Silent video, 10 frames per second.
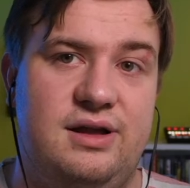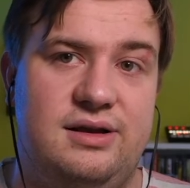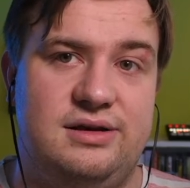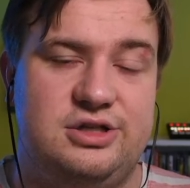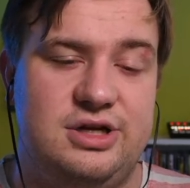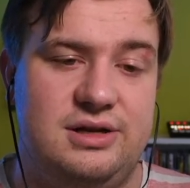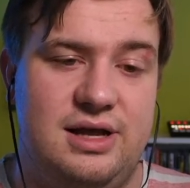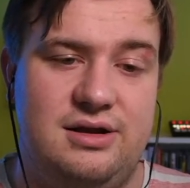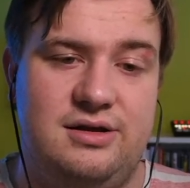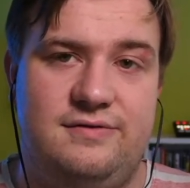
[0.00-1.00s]
the chat
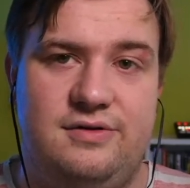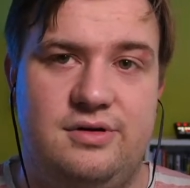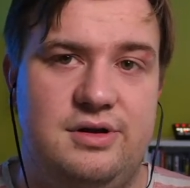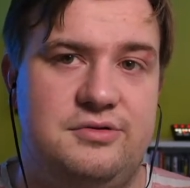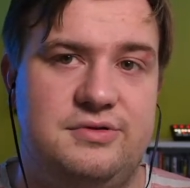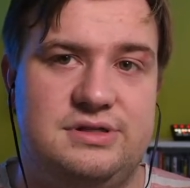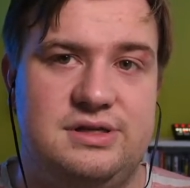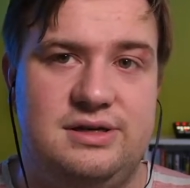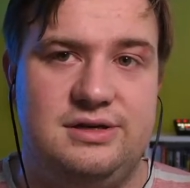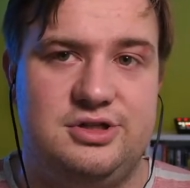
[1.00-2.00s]
later if you're interested
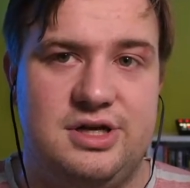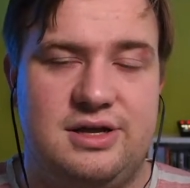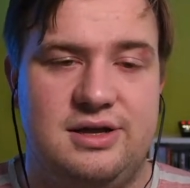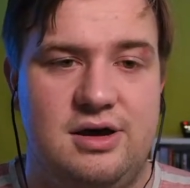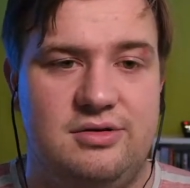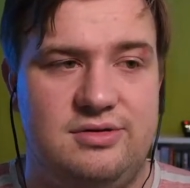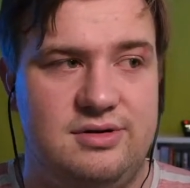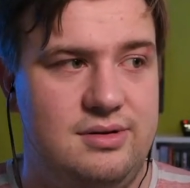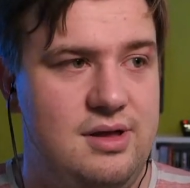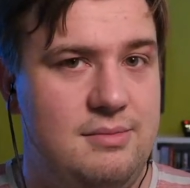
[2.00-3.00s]
in checking out
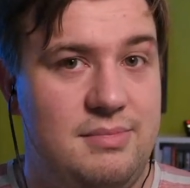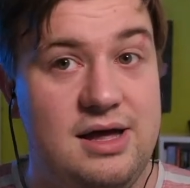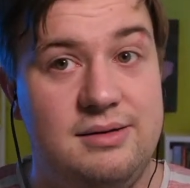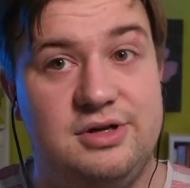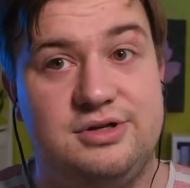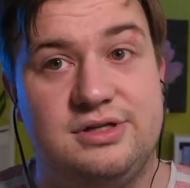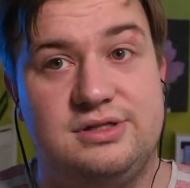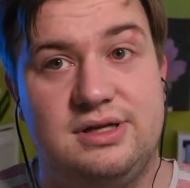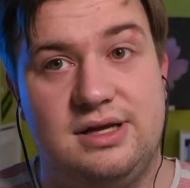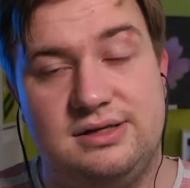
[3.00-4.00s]
my images,
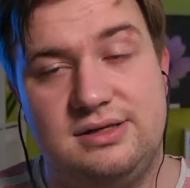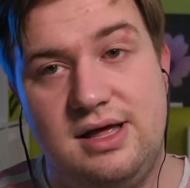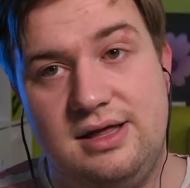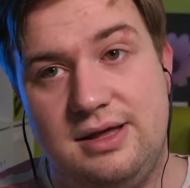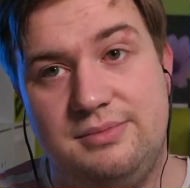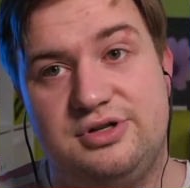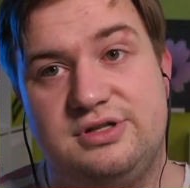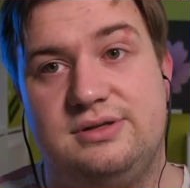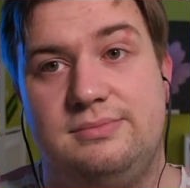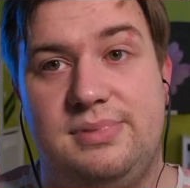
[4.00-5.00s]
and the image
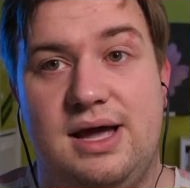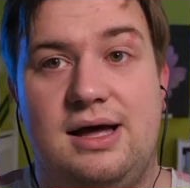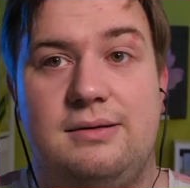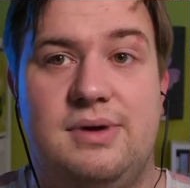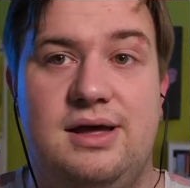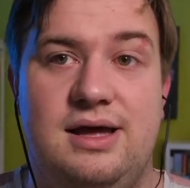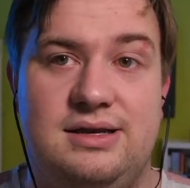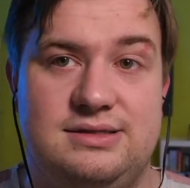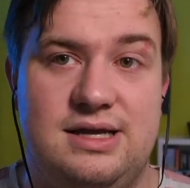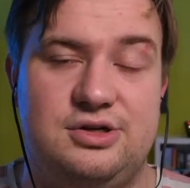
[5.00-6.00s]
behind my head is
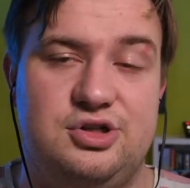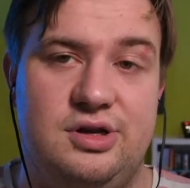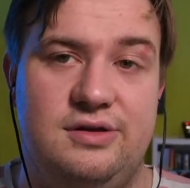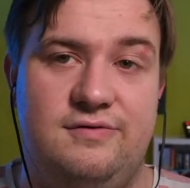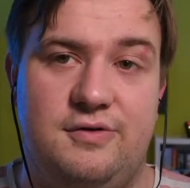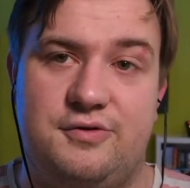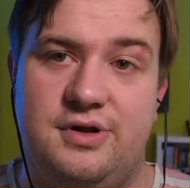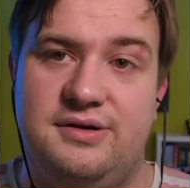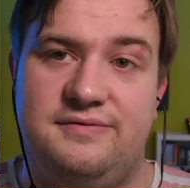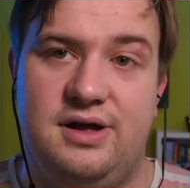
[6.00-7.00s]
actually for free
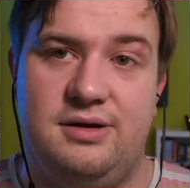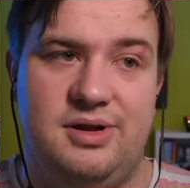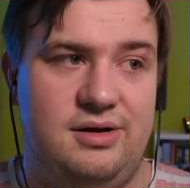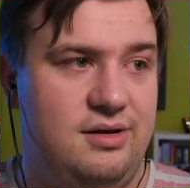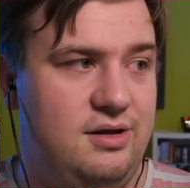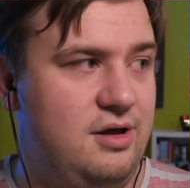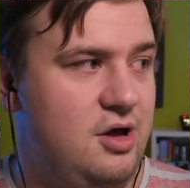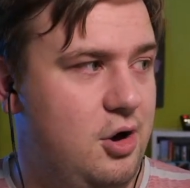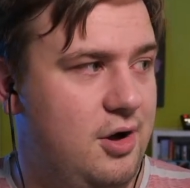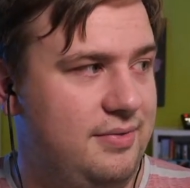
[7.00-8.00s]
available
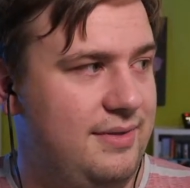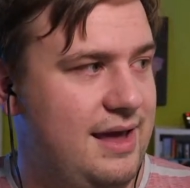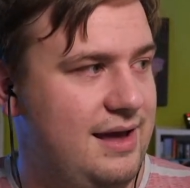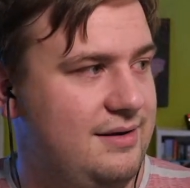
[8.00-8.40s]
on there.